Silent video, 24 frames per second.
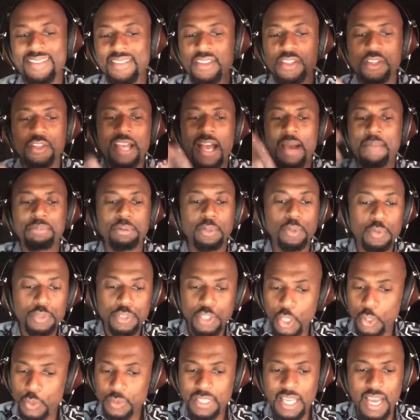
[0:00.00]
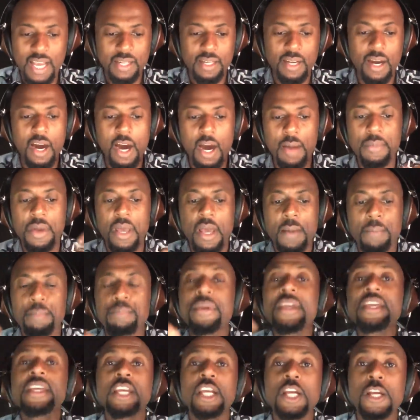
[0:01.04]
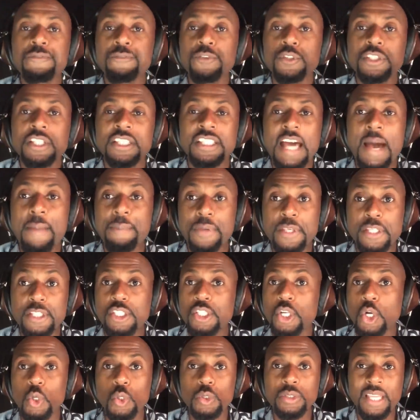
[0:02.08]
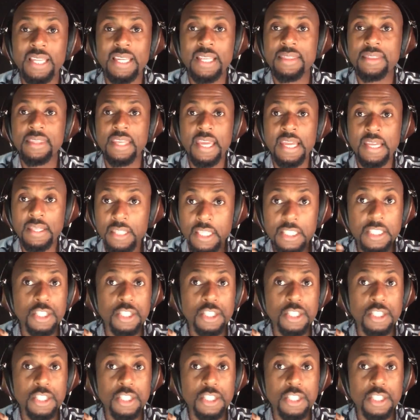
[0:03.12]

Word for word: You got bluezones.com. Be careful to not be sold anything.